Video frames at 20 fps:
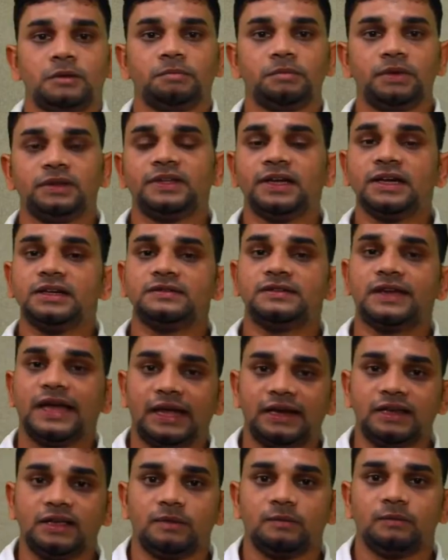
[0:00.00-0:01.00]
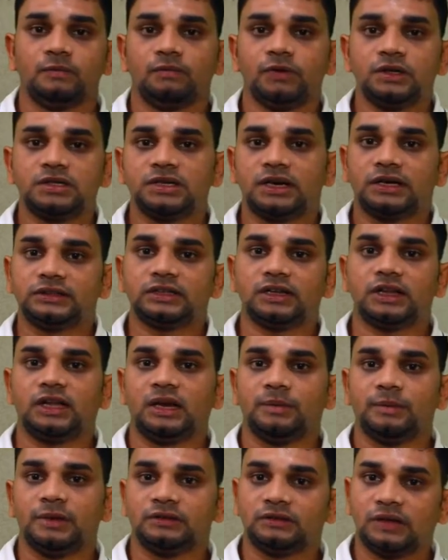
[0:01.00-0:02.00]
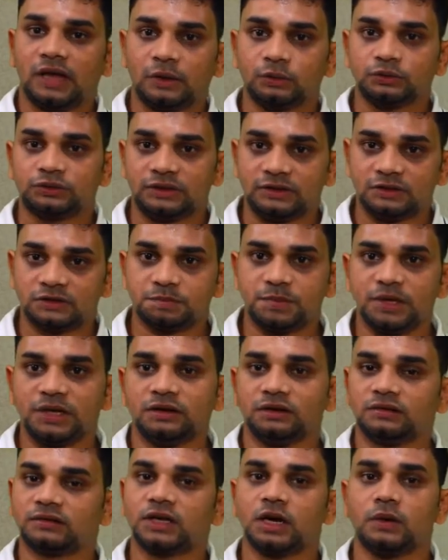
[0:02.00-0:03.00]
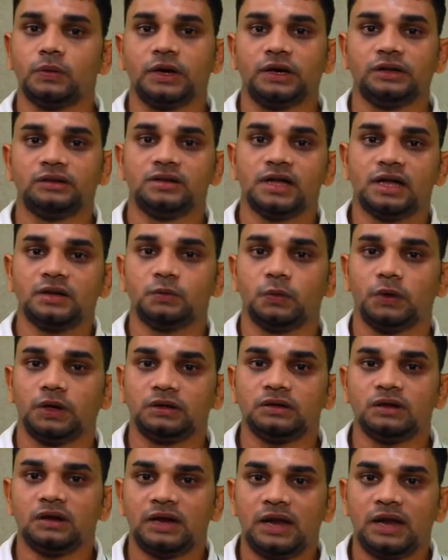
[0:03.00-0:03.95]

Besides gallium, which other elements have since been discovered that were